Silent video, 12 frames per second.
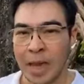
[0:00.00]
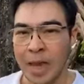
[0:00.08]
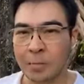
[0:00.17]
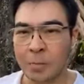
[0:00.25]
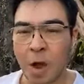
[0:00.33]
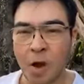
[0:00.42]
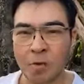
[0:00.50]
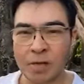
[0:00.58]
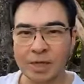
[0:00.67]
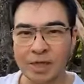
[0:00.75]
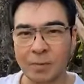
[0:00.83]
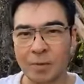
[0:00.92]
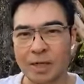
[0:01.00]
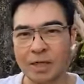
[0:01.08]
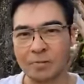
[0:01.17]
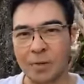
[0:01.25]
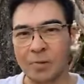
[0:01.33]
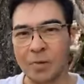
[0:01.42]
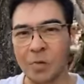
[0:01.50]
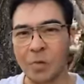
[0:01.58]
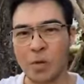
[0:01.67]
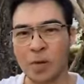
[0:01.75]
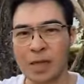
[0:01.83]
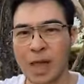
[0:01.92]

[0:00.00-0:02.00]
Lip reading: And all the Japanese people who were